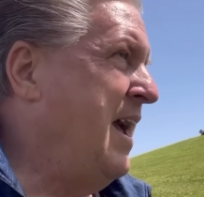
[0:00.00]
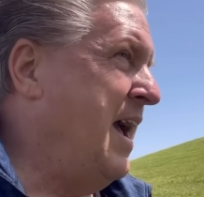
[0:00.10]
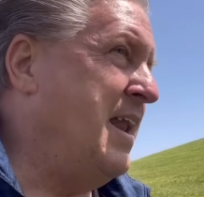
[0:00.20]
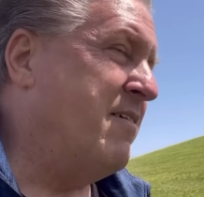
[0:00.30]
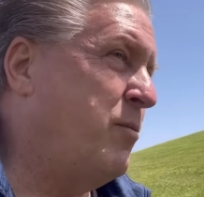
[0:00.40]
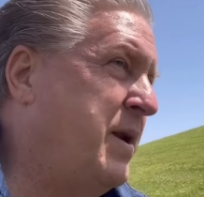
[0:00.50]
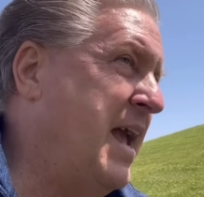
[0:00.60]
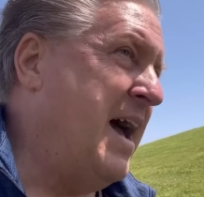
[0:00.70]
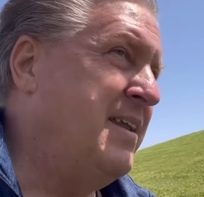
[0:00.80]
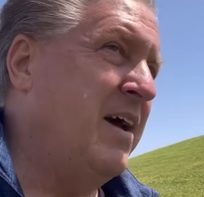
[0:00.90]
and everybody
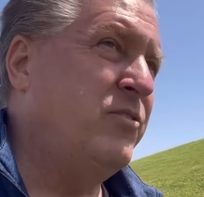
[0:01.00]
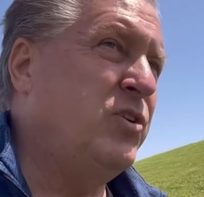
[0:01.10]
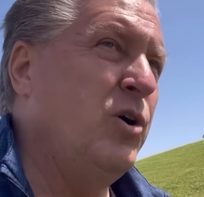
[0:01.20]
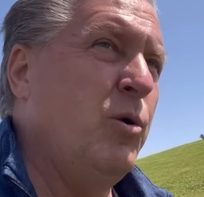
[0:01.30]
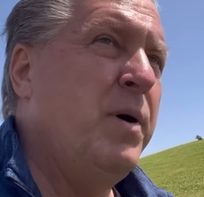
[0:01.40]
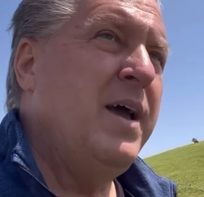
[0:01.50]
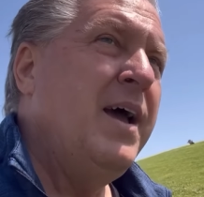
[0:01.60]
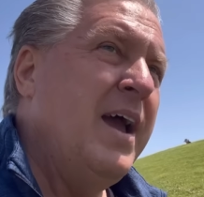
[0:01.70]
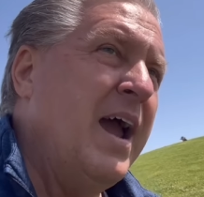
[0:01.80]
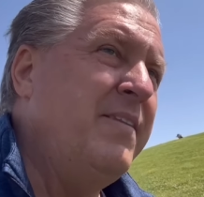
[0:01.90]
had to have Zoom.
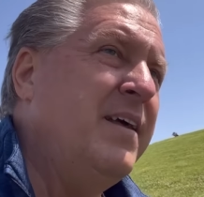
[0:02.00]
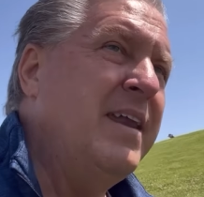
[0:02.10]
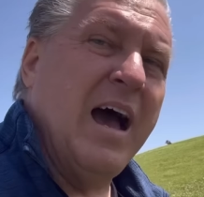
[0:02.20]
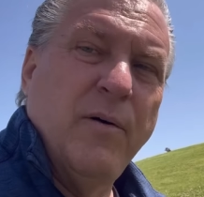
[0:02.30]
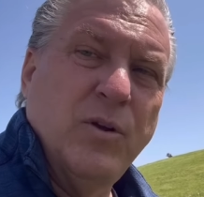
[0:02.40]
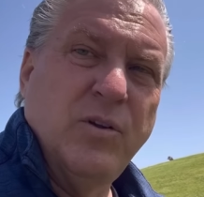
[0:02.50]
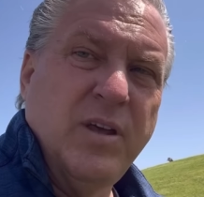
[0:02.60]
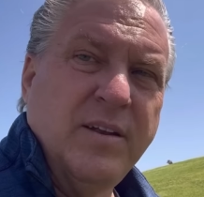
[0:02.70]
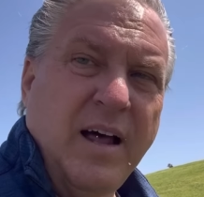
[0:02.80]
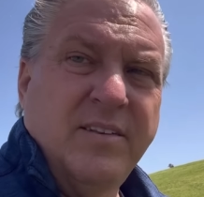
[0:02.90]
And then now there's
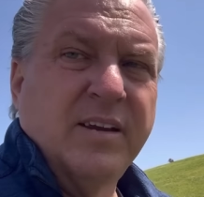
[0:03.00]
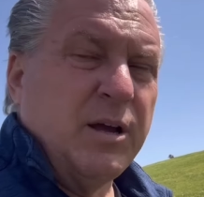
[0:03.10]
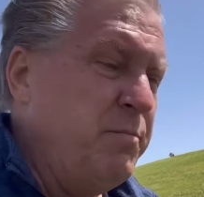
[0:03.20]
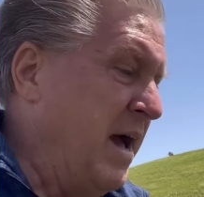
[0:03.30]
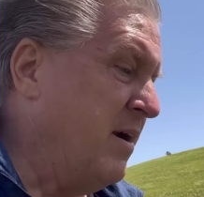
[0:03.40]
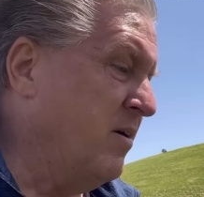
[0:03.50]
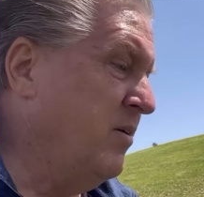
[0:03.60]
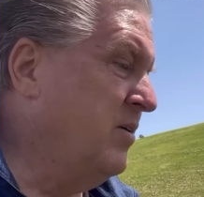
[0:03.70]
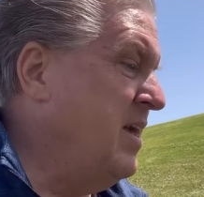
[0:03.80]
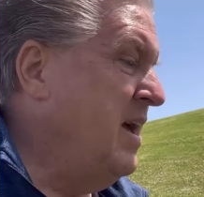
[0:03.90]
tons of
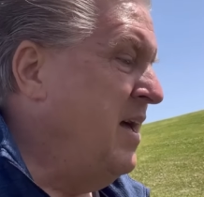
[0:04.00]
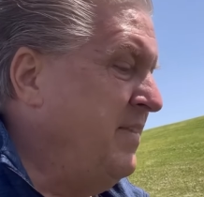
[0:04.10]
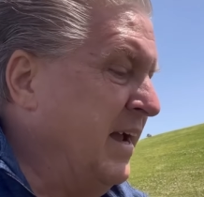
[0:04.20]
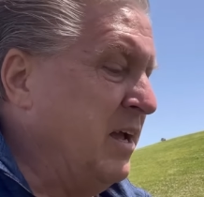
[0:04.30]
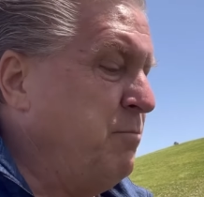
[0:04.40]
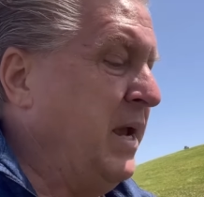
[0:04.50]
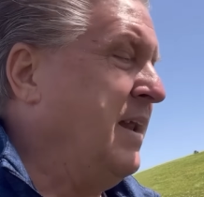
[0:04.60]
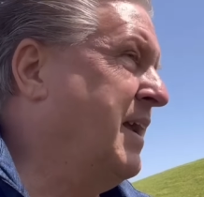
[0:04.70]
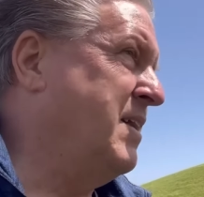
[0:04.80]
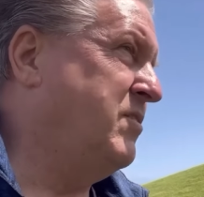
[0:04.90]
competitors that compete
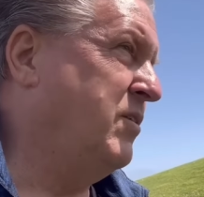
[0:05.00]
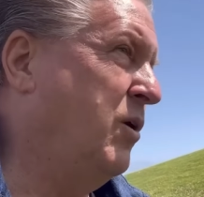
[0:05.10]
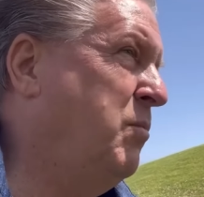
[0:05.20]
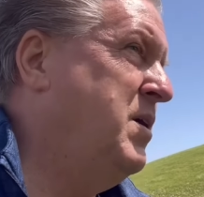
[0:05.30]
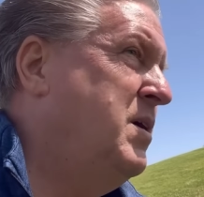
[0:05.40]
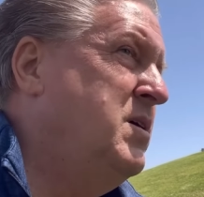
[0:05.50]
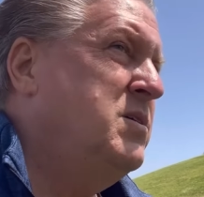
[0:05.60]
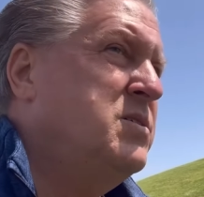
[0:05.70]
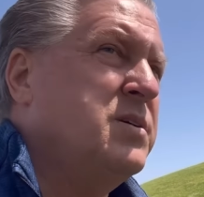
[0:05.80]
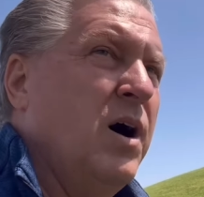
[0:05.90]
against Zoom.
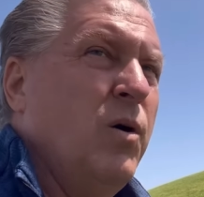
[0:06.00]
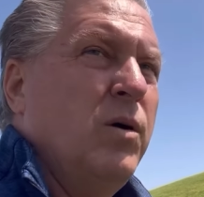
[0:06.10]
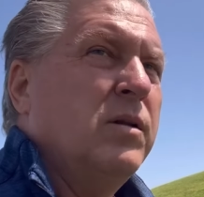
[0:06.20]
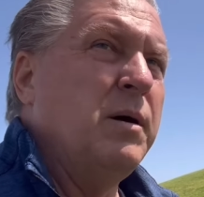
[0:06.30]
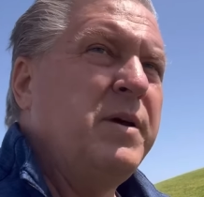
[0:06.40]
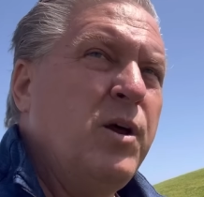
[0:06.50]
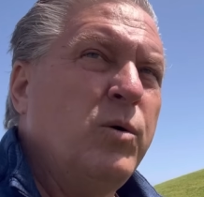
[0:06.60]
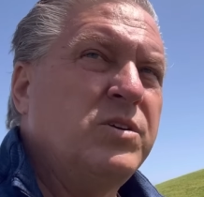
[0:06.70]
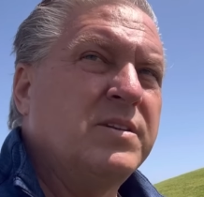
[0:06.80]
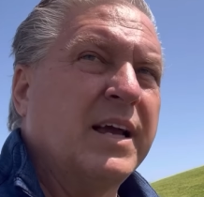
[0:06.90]
So let me know
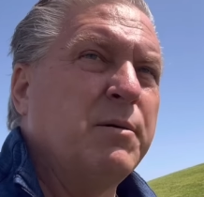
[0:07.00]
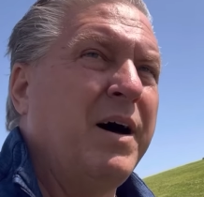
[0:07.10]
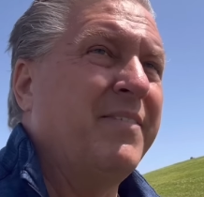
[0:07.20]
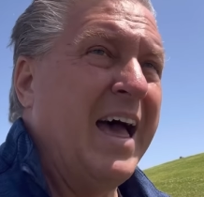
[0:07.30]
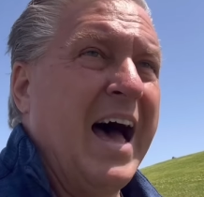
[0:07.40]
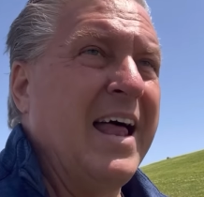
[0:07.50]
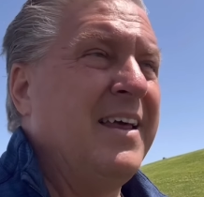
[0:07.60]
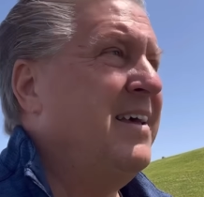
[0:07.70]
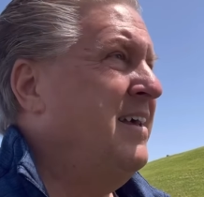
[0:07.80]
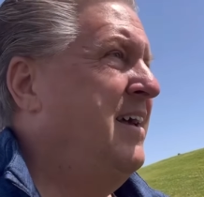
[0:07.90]
what you think about that.
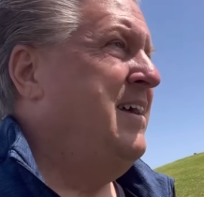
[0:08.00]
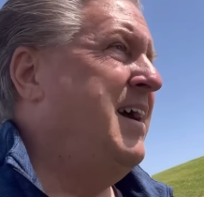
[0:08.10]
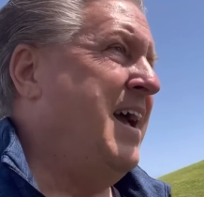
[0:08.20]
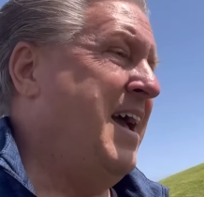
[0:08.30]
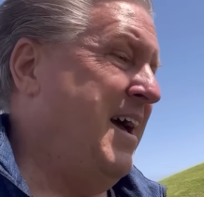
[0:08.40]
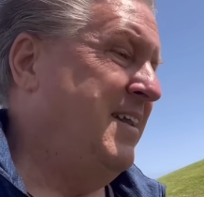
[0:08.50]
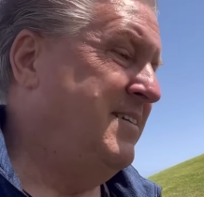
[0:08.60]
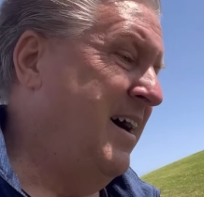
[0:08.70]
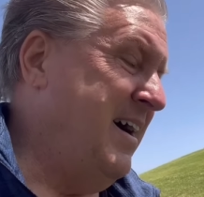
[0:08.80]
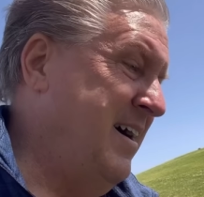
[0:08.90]
And,
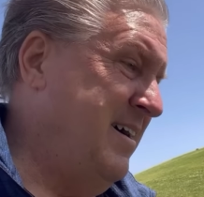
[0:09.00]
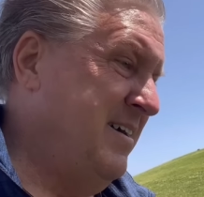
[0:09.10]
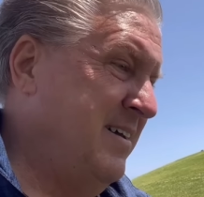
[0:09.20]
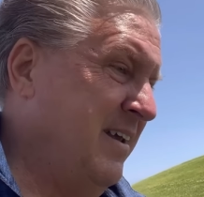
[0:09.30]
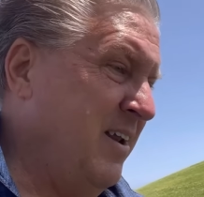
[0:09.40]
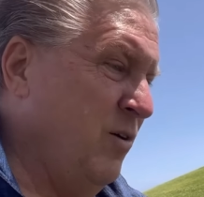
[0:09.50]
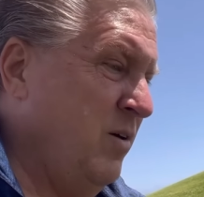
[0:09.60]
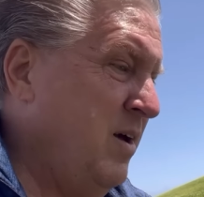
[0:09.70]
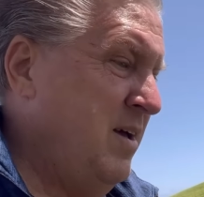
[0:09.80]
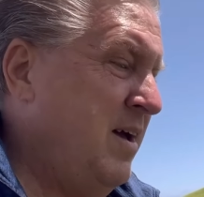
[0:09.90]
uh, you know,
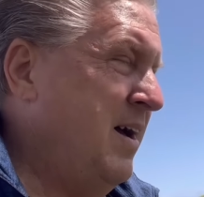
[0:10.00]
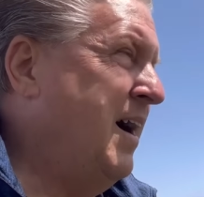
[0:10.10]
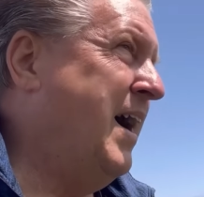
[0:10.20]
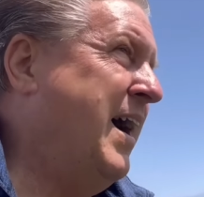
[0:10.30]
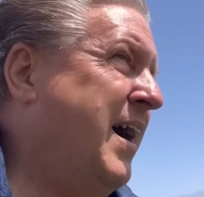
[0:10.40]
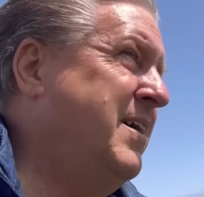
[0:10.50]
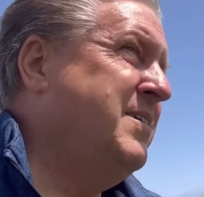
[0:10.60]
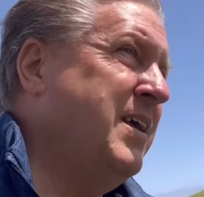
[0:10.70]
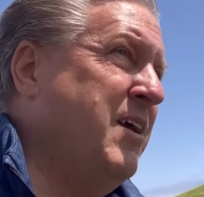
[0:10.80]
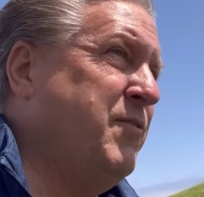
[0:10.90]
uh,
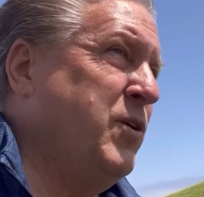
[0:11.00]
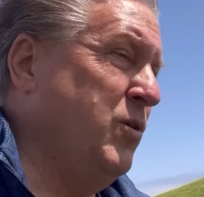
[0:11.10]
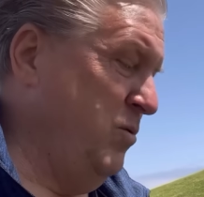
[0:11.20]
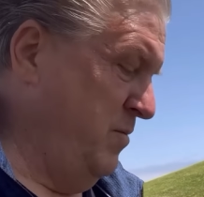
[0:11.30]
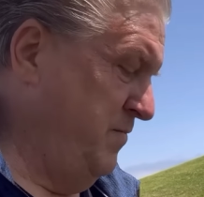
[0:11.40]
if you